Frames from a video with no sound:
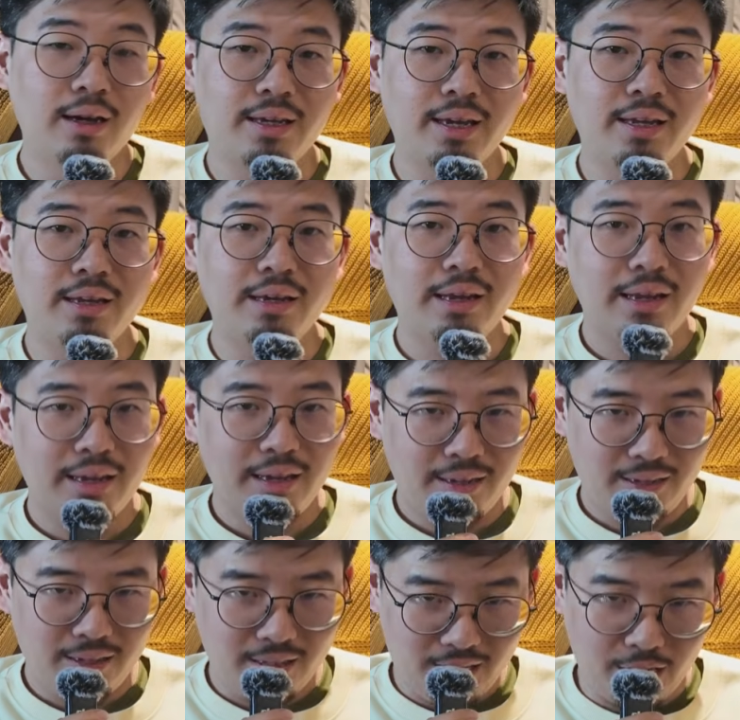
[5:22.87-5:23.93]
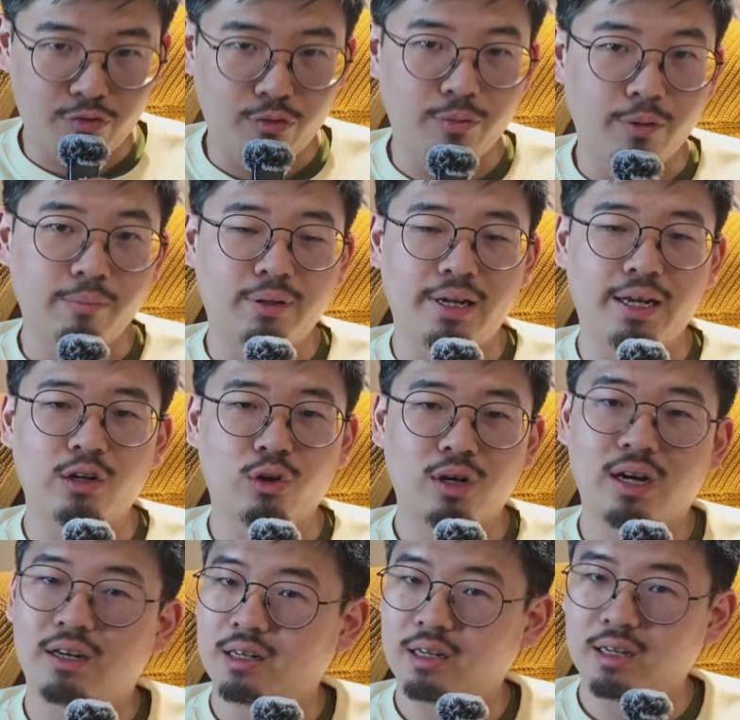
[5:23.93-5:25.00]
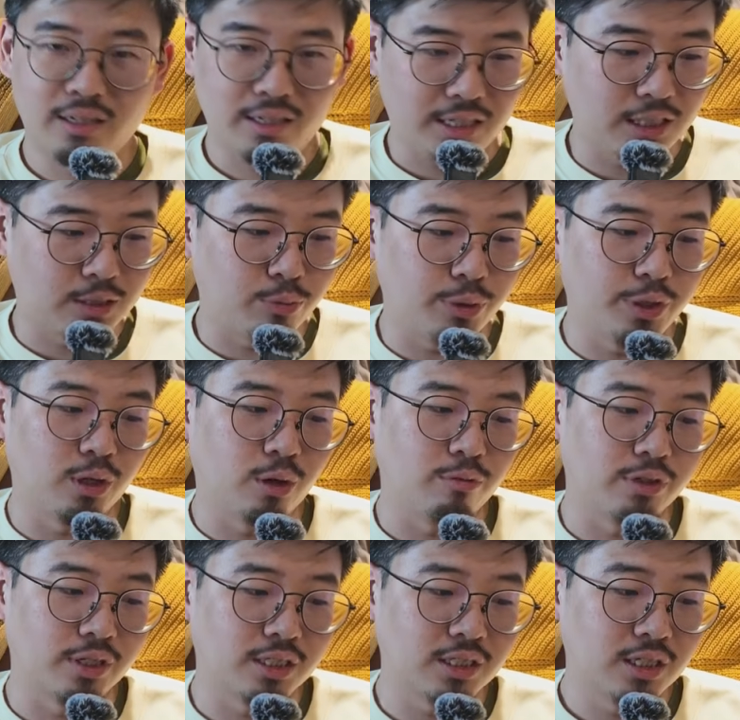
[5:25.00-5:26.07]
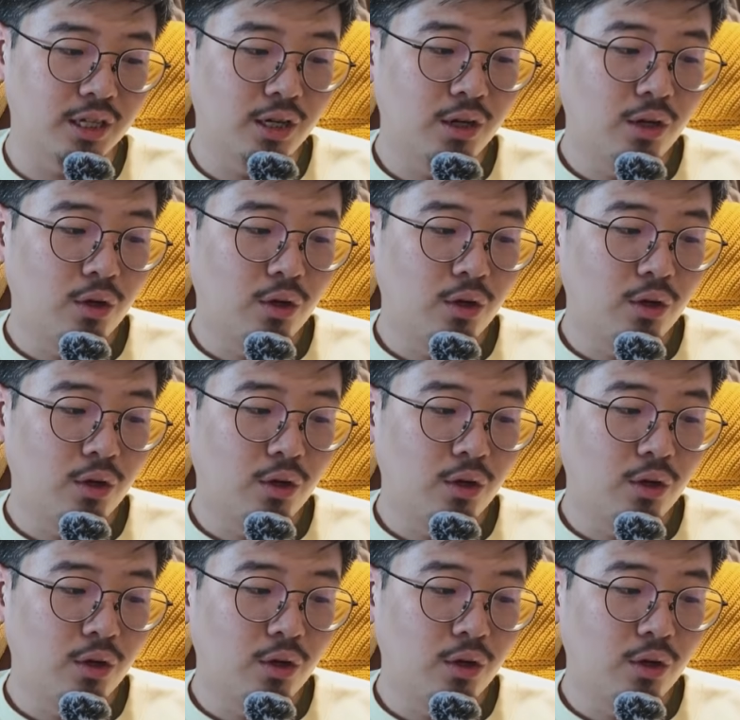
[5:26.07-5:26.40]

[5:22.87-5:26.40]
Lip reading: Again, if you've been playing Lorcana, it's pretty obvious.